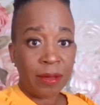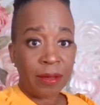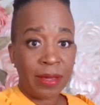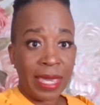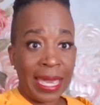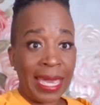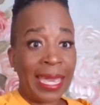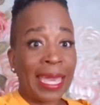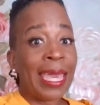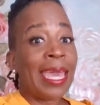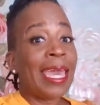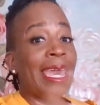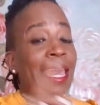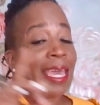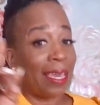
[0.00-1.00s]
Okay?
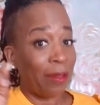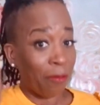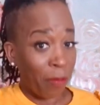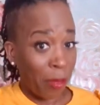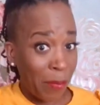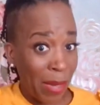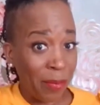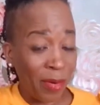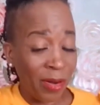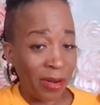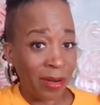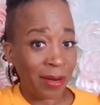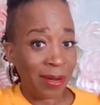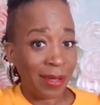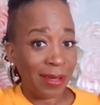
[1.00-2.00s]

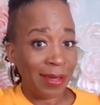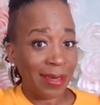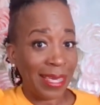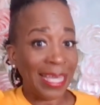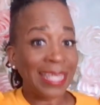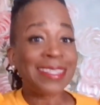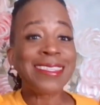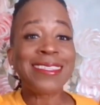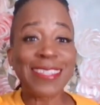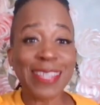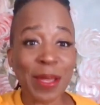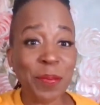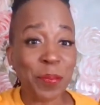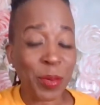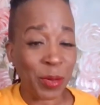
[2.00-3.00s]
Remember, it's
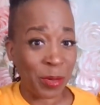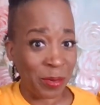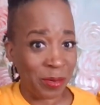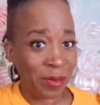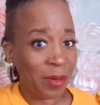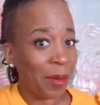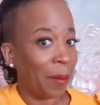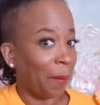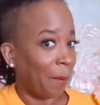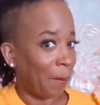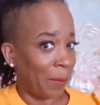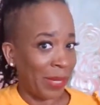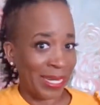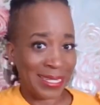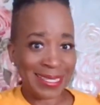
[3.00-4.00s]
simple,
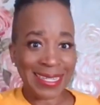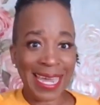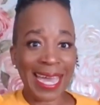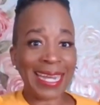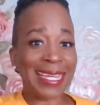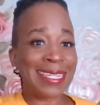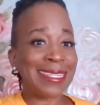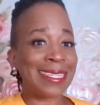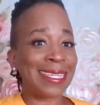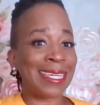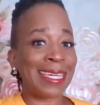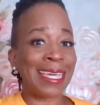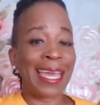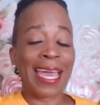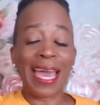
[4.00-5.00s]
but it's not
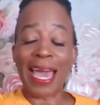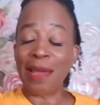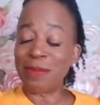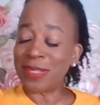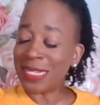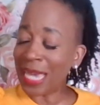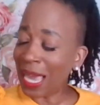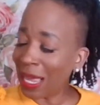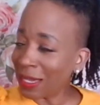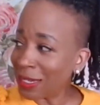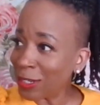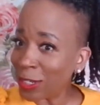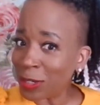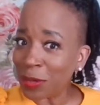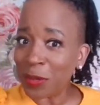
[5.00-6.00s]
easy. I'm telling
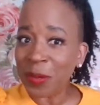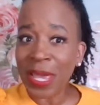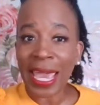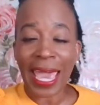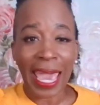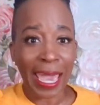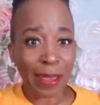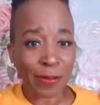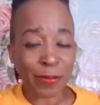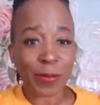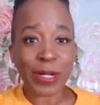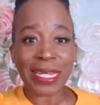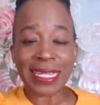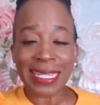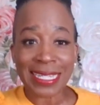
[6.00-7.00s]
you,
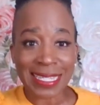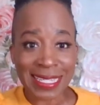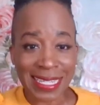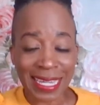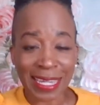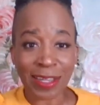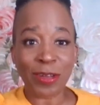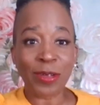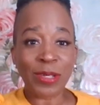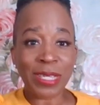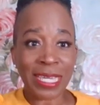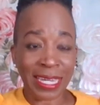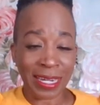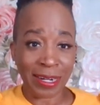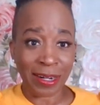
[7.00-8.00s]
every single
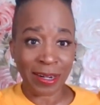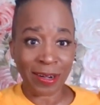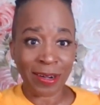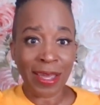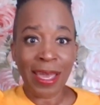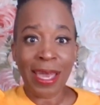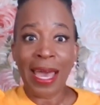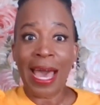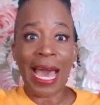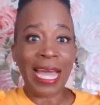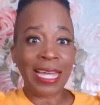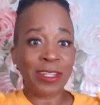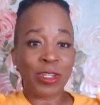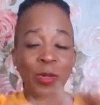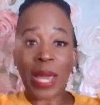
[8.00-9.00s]
year, I
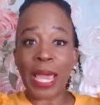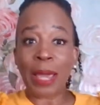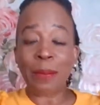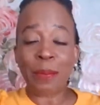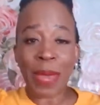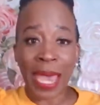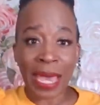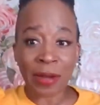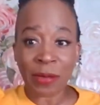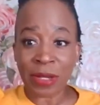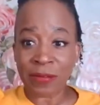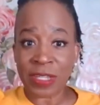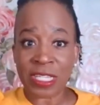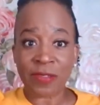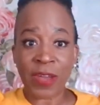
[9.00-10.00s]
do a battery of
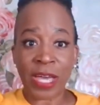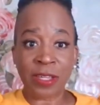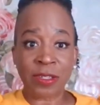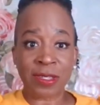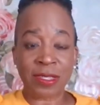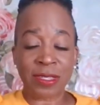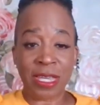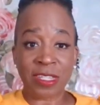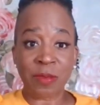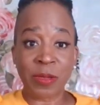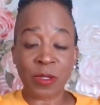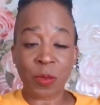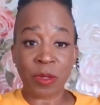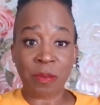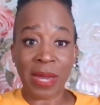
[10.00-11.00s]
these values
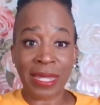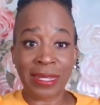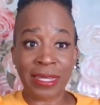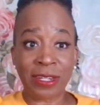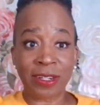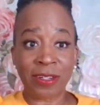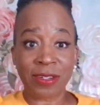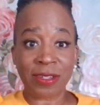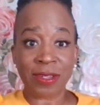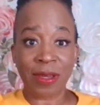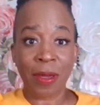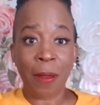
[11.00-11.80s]
assessments with my leaders.